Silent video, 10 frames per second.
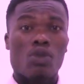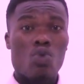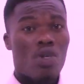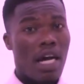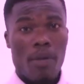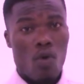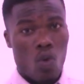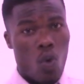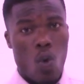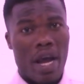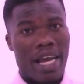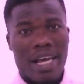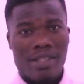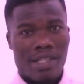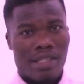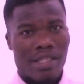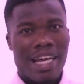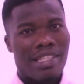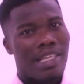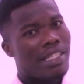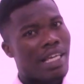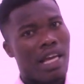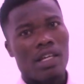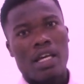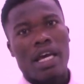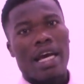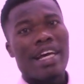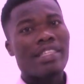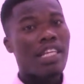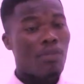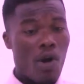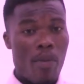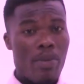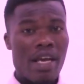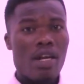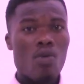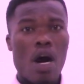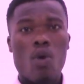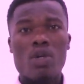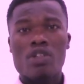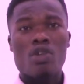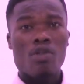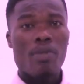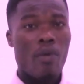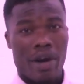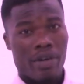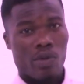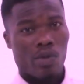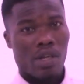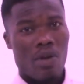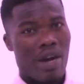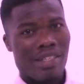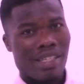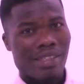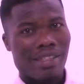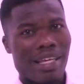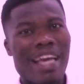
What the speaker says: School now, Moko, SS, SS, yeah, SS boy, BNU, what's on over Warren, OSS,